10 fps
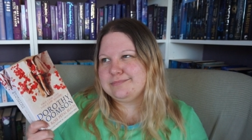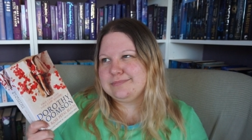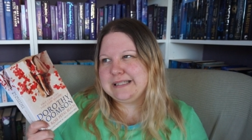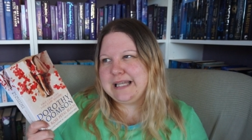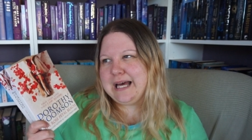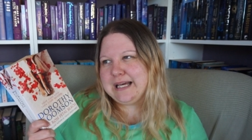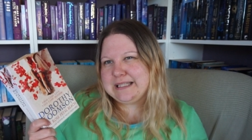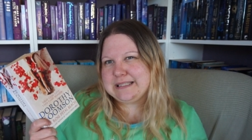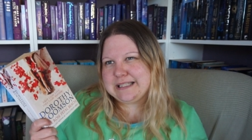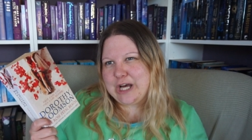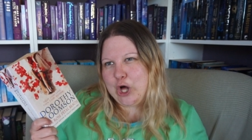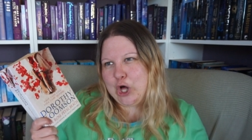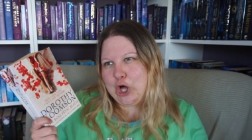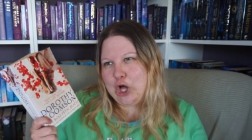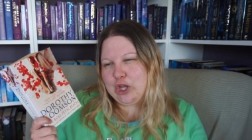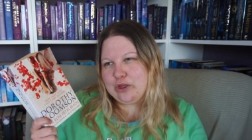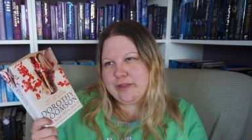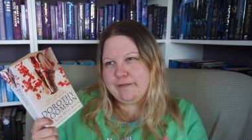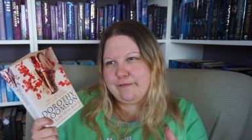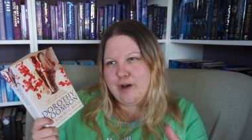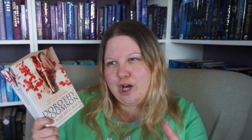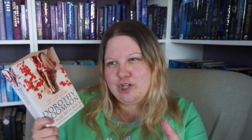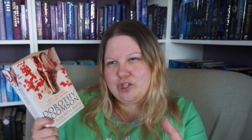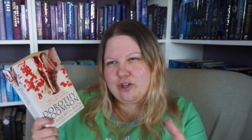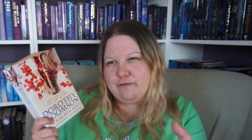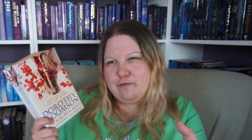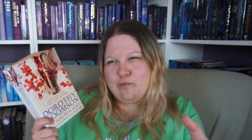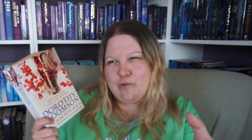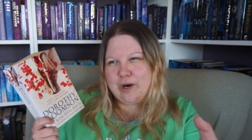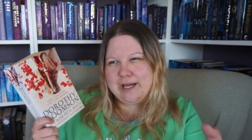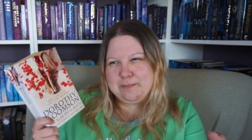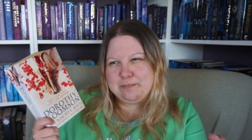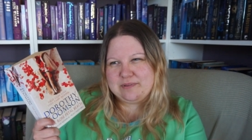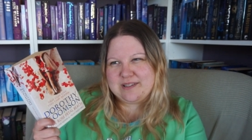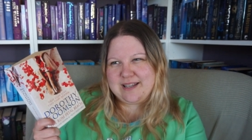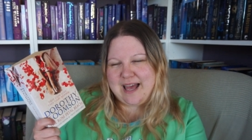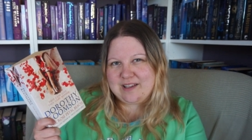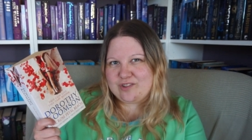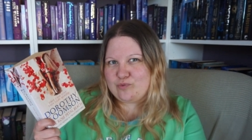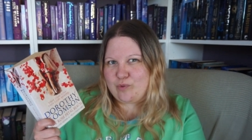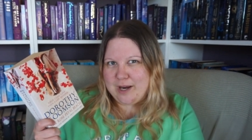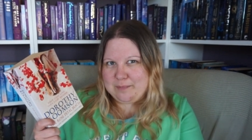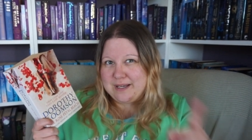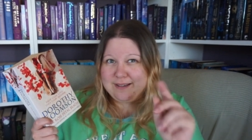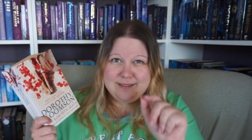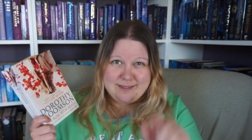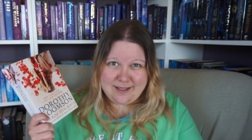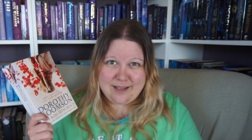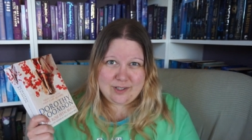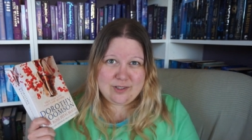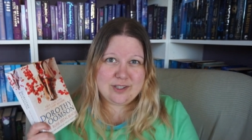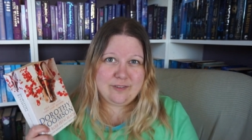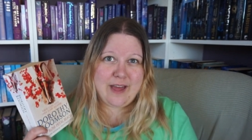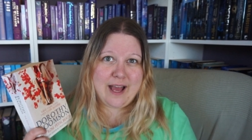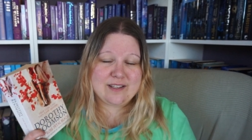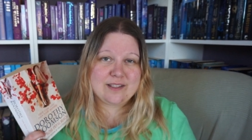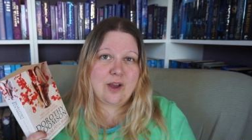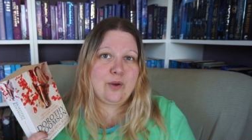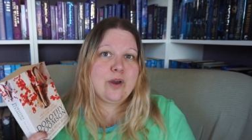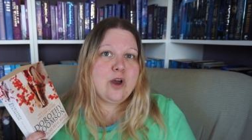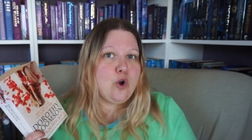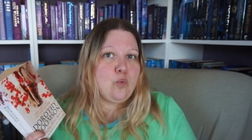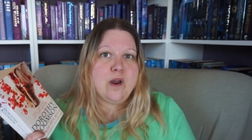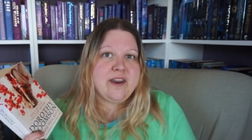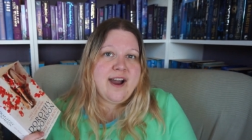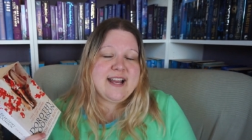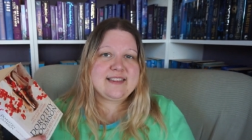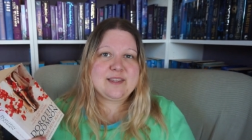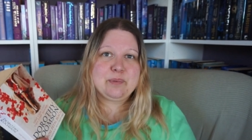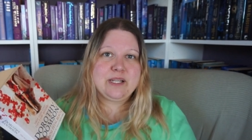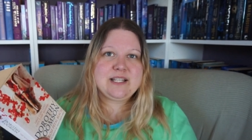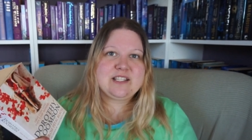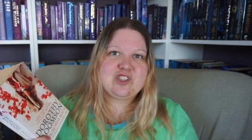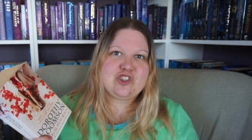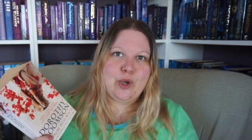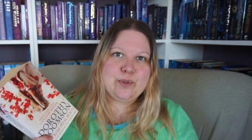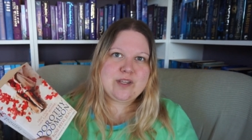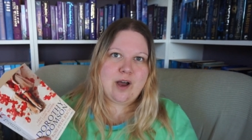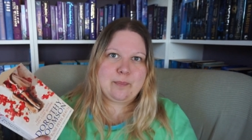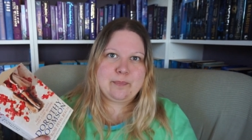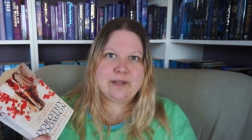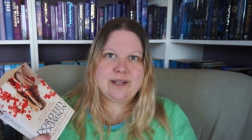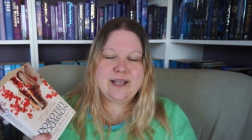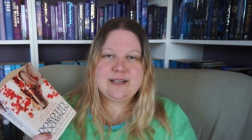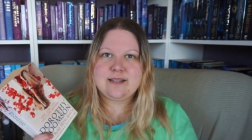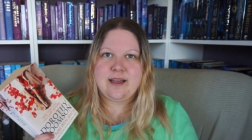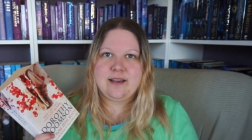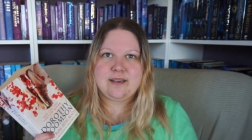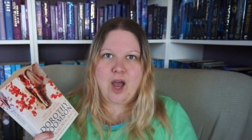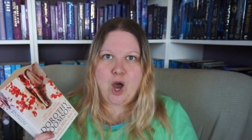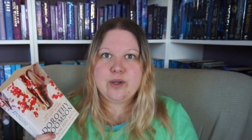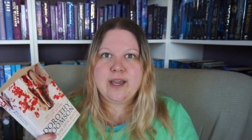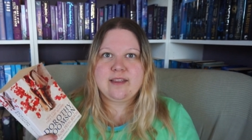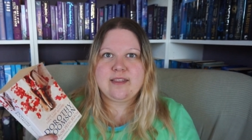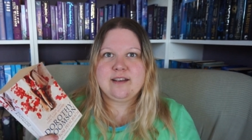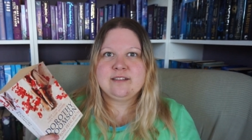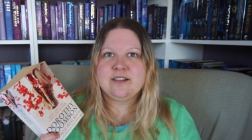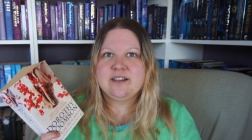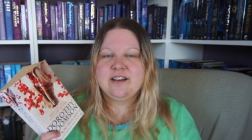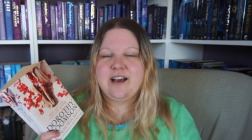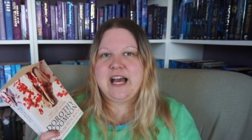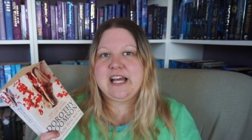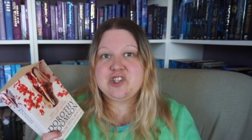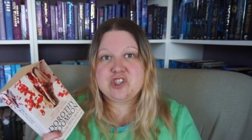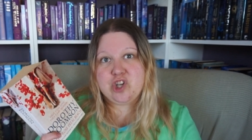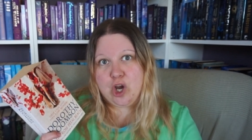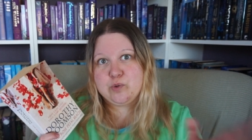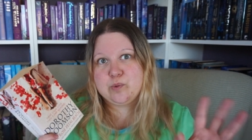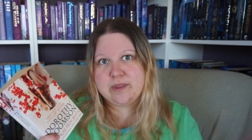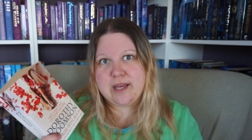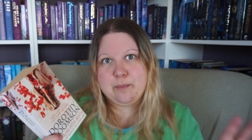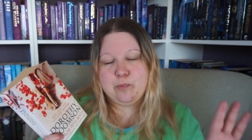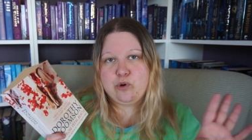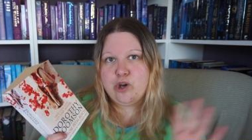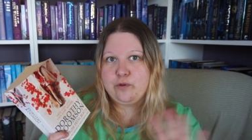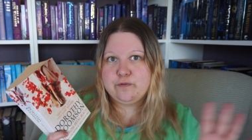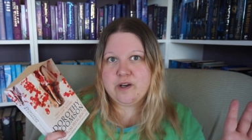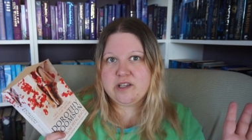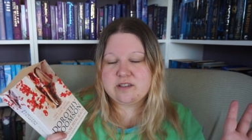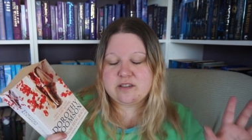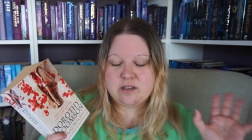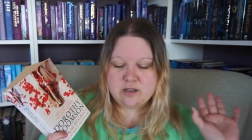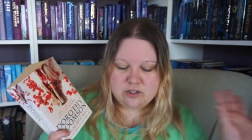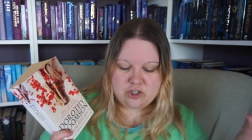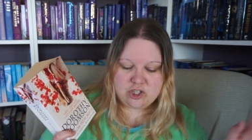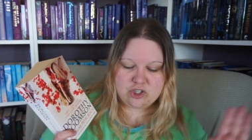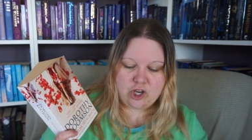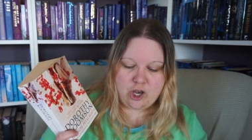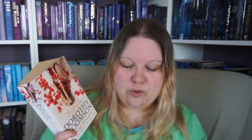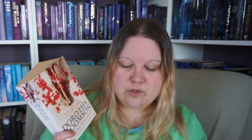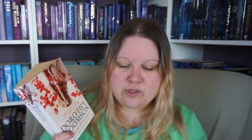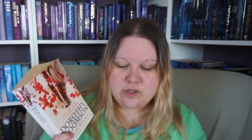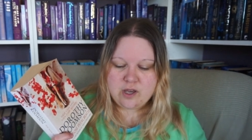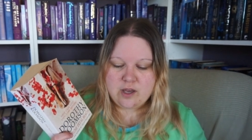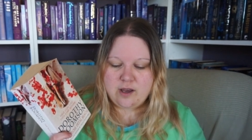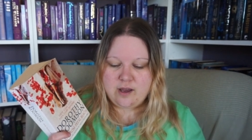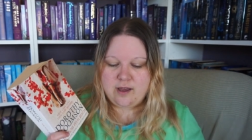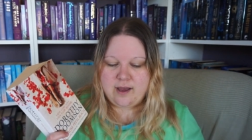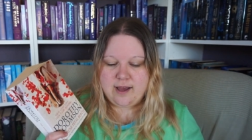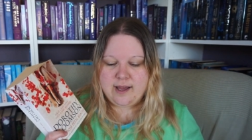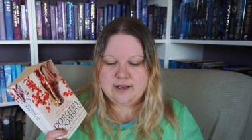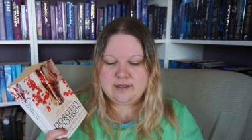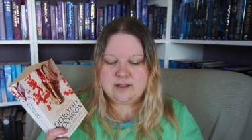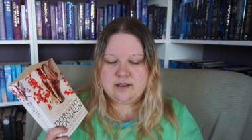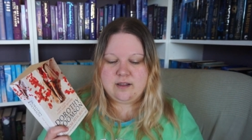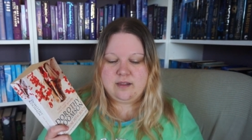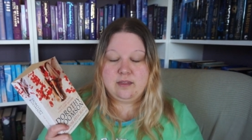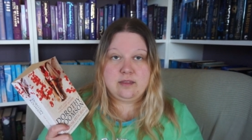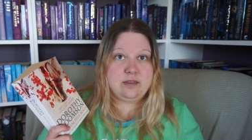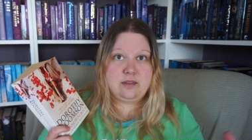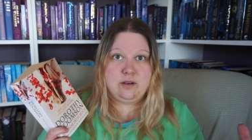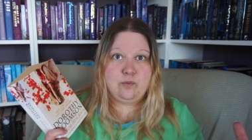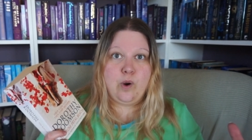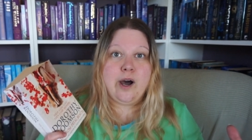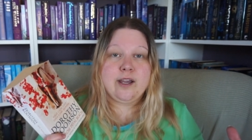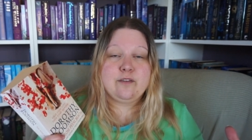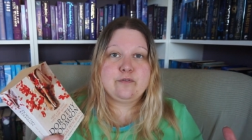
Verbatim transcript: like, on the verge of rape slash rape. He's accused of that. So one night the police shows up and he's like, okay then, and just goes with them. No fuss, just goes. And the wife,